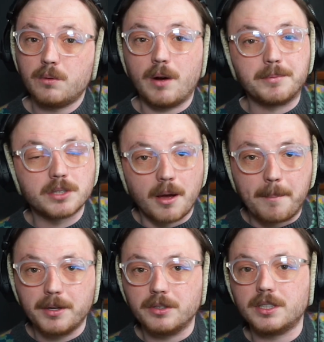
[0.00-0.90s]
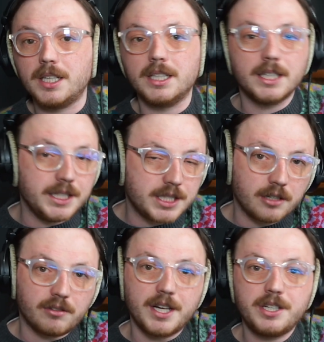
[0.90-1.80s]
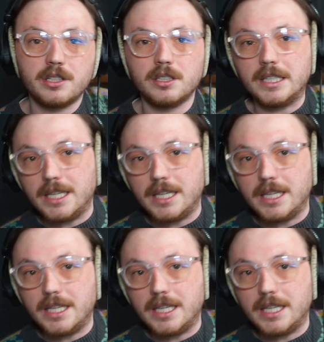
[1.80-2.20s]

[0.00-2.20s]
website building, lead generation,